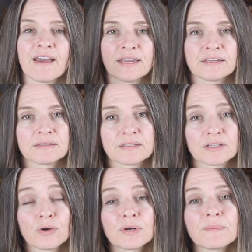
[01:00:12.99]
I
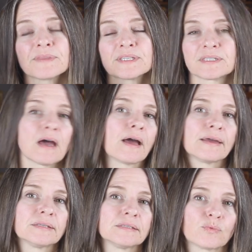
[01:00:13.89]
sewed up the
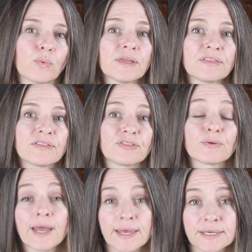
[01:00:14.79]
sides with
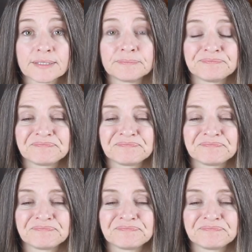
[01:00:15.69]
thread